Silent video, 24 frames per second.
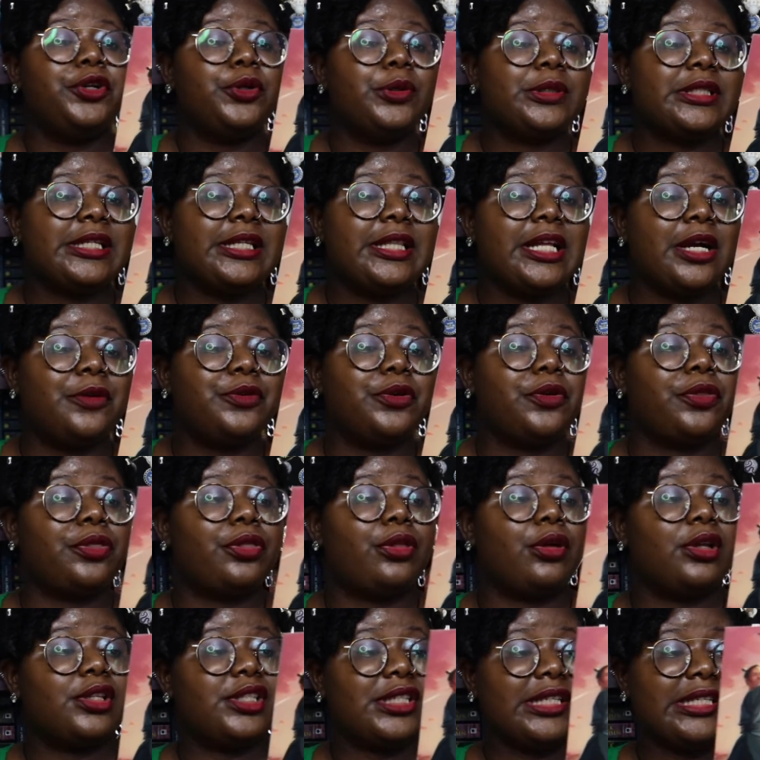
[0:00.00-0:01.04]
noting down your
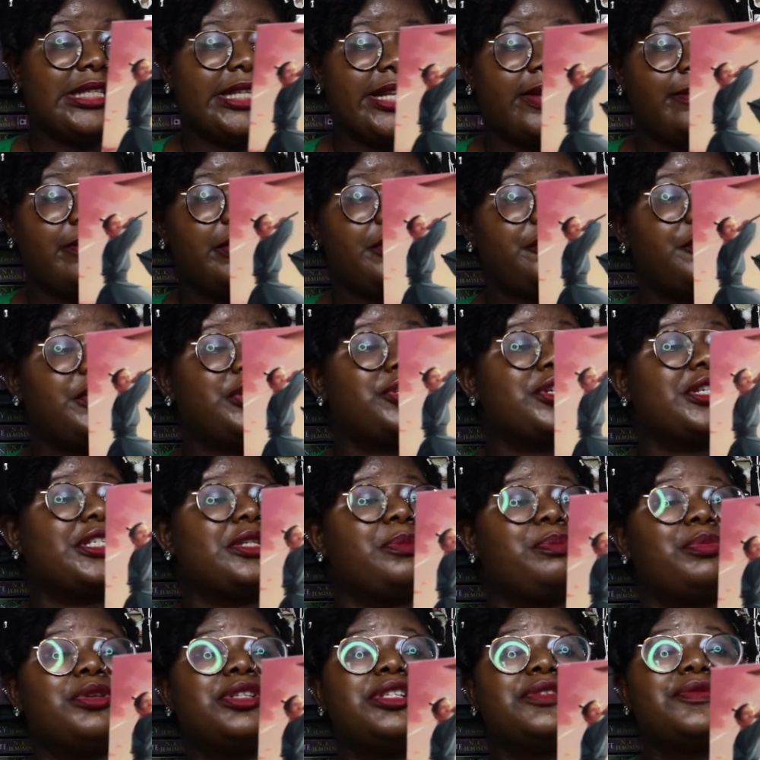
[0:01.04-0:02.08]
thoughts on them. It features a
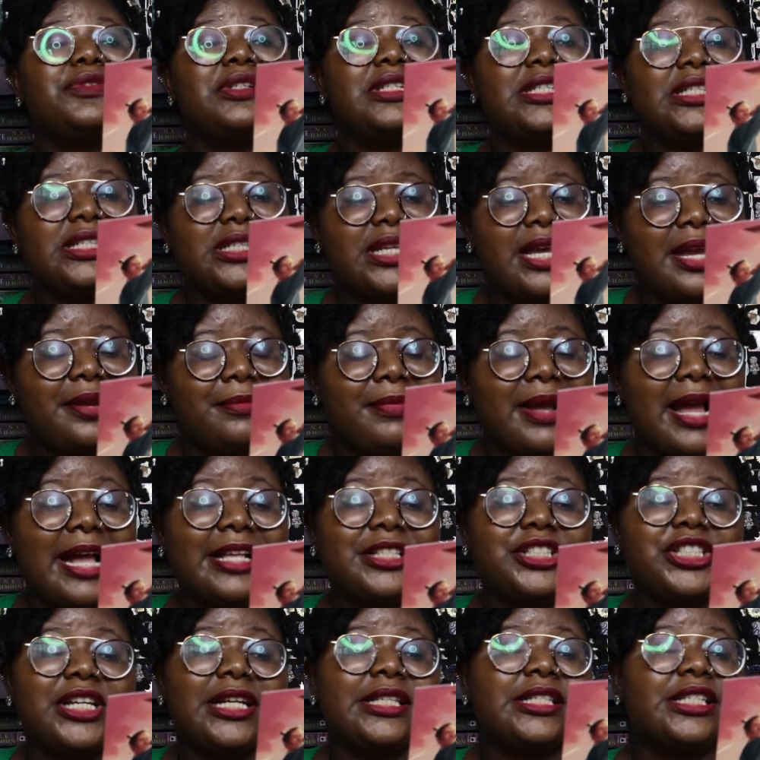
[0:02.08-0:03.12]
beautiful design by
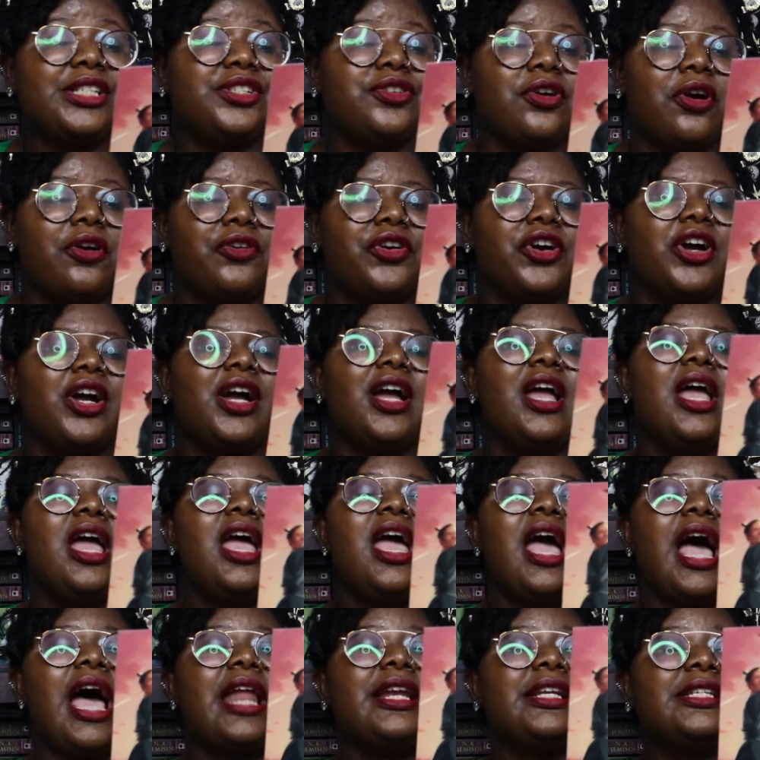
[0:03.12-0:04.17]
Achati Nora
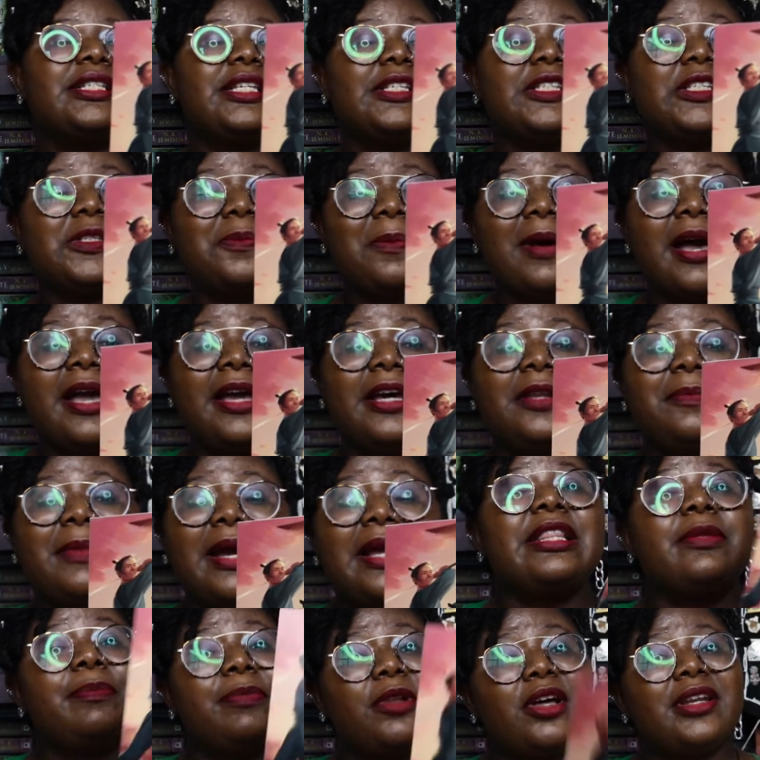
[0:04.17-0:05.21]
and is inspired
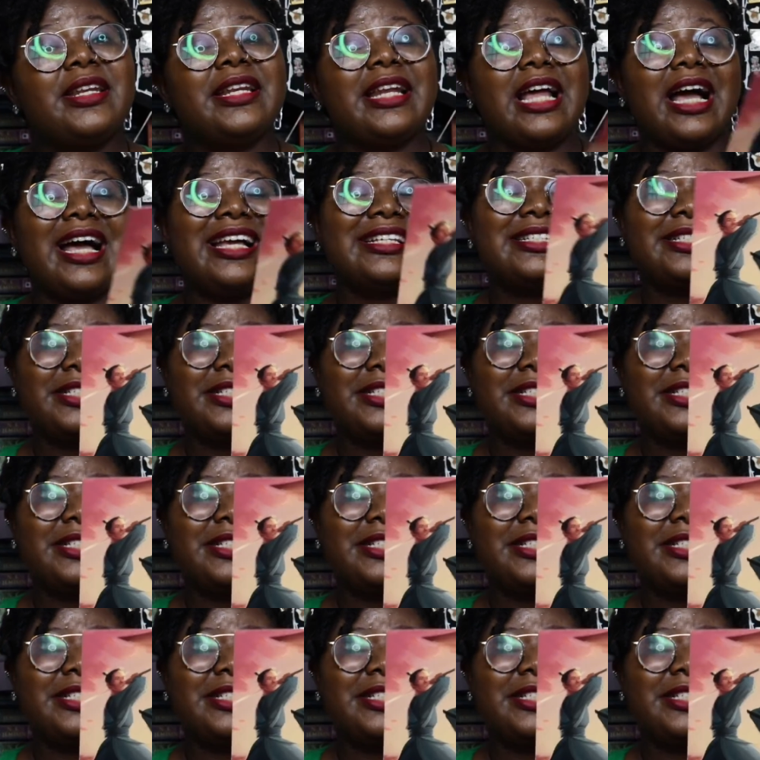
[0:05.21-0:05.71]
by the Blood and Ash